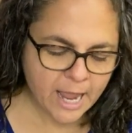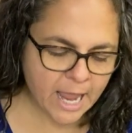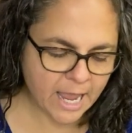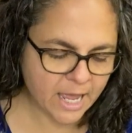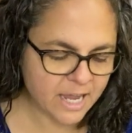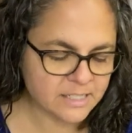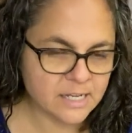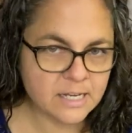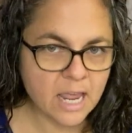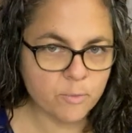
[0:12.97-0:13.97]
And
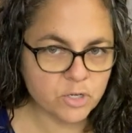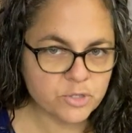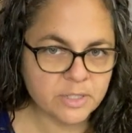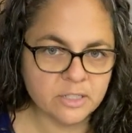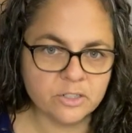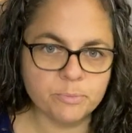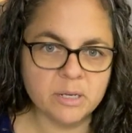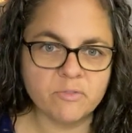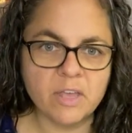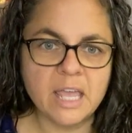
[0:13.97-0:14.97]
today we're doing a little
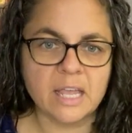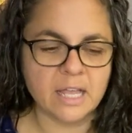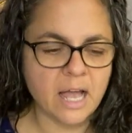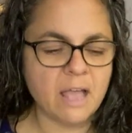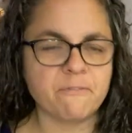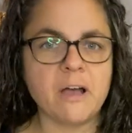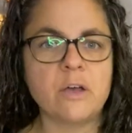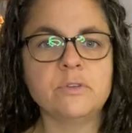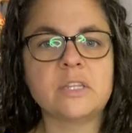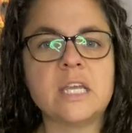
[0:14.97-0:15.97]
bit of ink. I
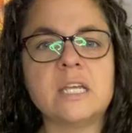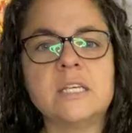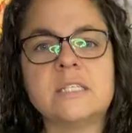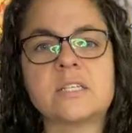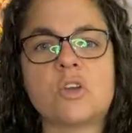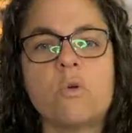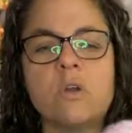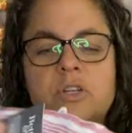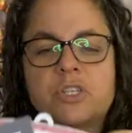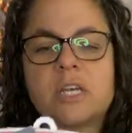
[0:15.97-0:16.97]
found these
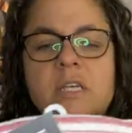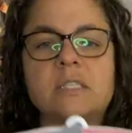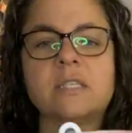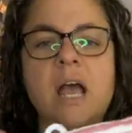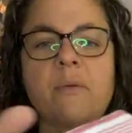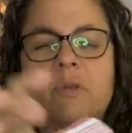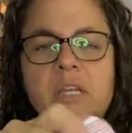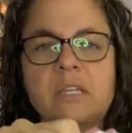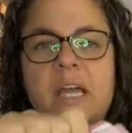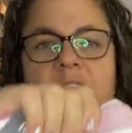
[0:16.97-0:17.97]
gorgeous, I
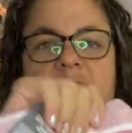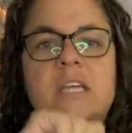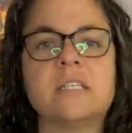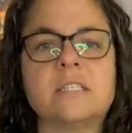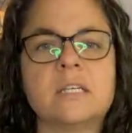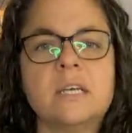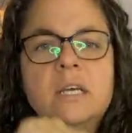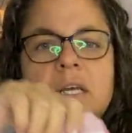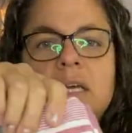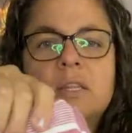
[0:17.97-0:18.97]
really like these
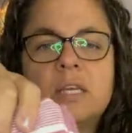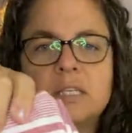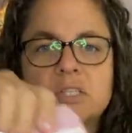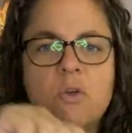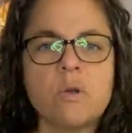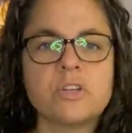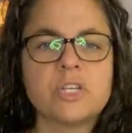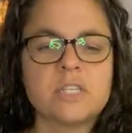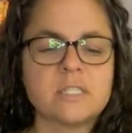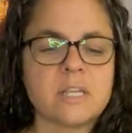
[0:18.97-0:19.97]

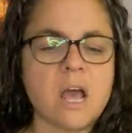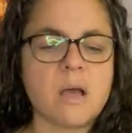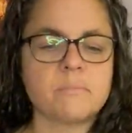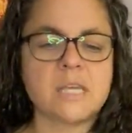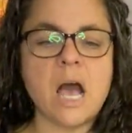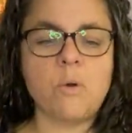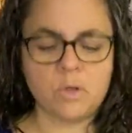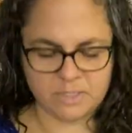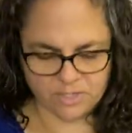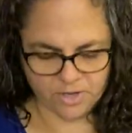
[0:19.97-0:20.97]
gorgeous
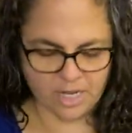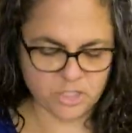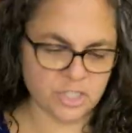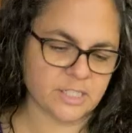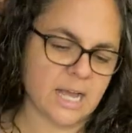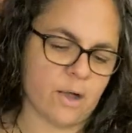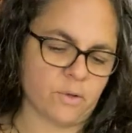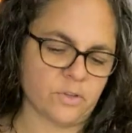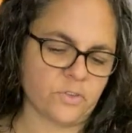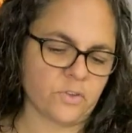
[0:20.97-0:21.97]
towels. They're kitchen
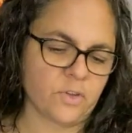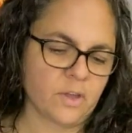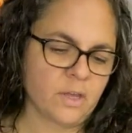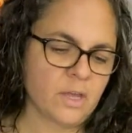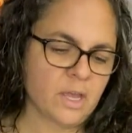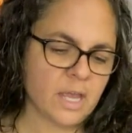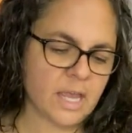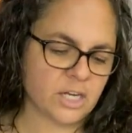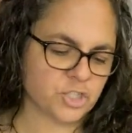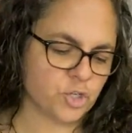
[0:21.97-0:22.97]
towels
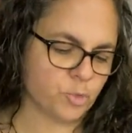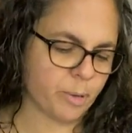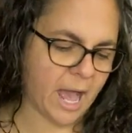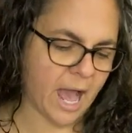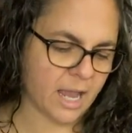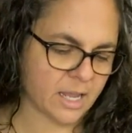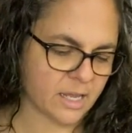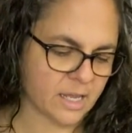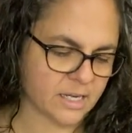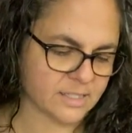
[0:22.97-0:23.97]
in a 2-pack,
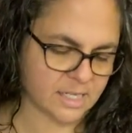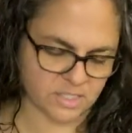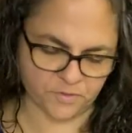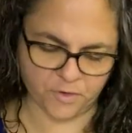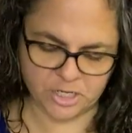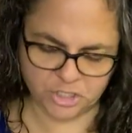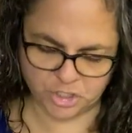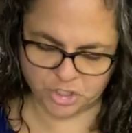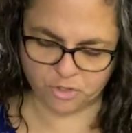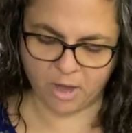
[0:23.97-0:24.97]
and it says fringe
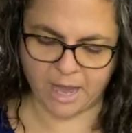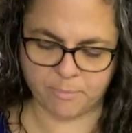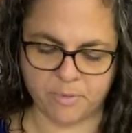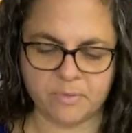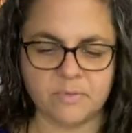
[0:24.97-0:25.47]
stripe.